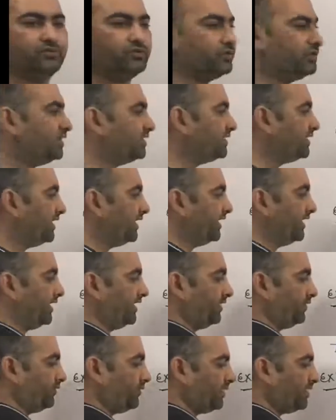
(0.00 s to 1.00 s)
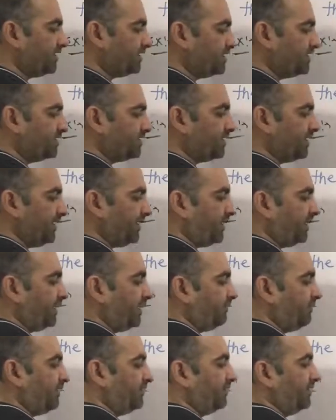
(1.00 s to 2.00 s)
this area, what is this area
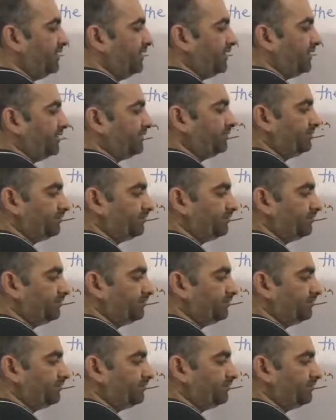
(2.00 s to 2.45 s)
will be there?